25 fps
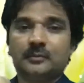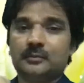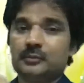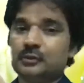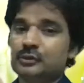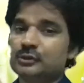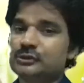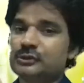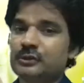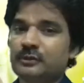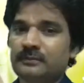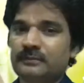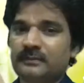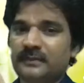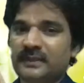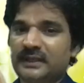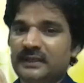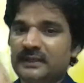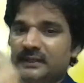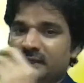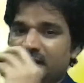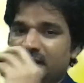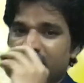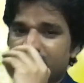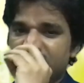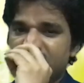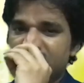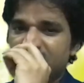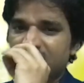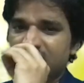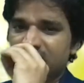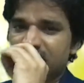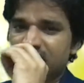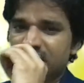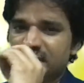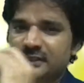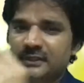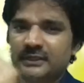Most of my dreams are
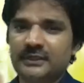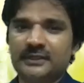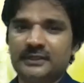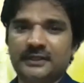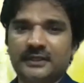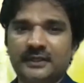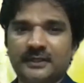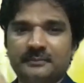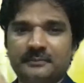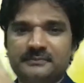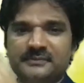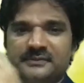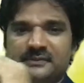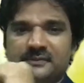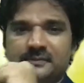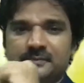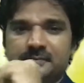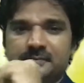still dreams.